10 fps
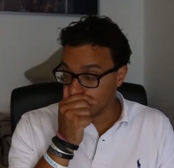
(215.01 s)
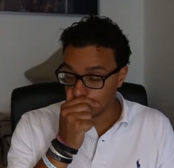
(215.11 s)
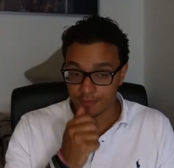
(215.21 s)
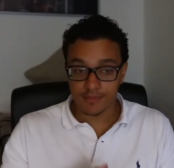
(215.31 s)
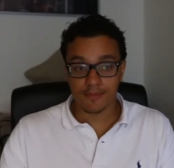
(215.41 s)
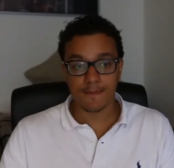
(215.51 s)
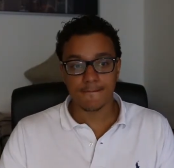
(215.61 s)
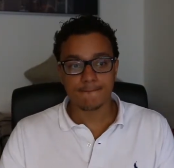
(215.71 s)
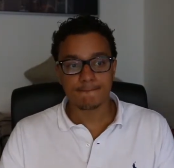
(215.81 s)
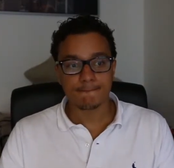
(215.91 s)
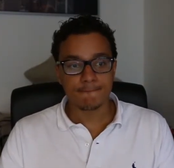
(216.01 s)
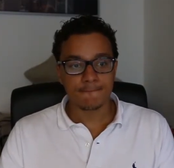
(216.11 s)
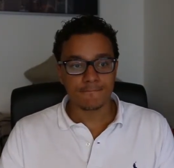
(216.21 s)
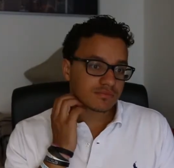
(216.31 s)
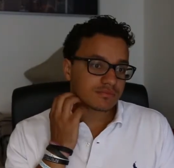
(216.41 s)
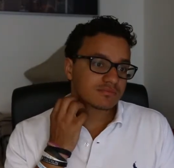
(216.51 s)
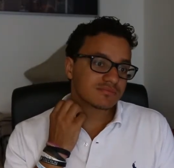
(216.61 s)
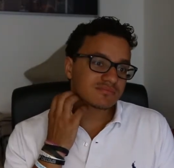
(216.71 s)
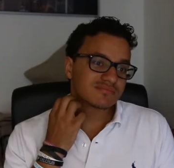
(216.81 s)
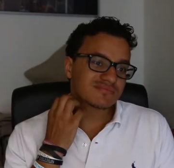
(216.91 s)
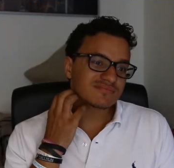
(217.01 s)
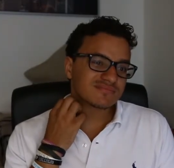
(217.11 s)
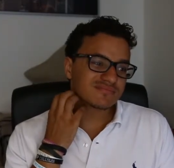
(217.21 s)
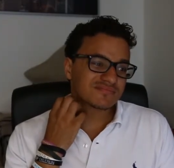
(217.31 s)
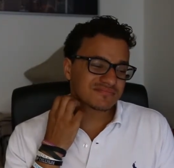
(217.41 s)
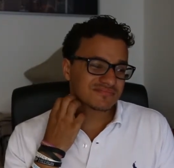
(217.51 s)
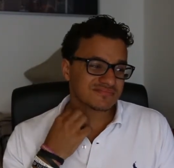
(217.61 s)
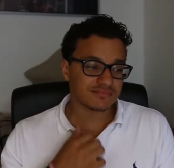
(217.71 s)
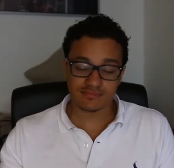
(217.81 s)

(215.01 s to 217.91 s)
Nobody speaks.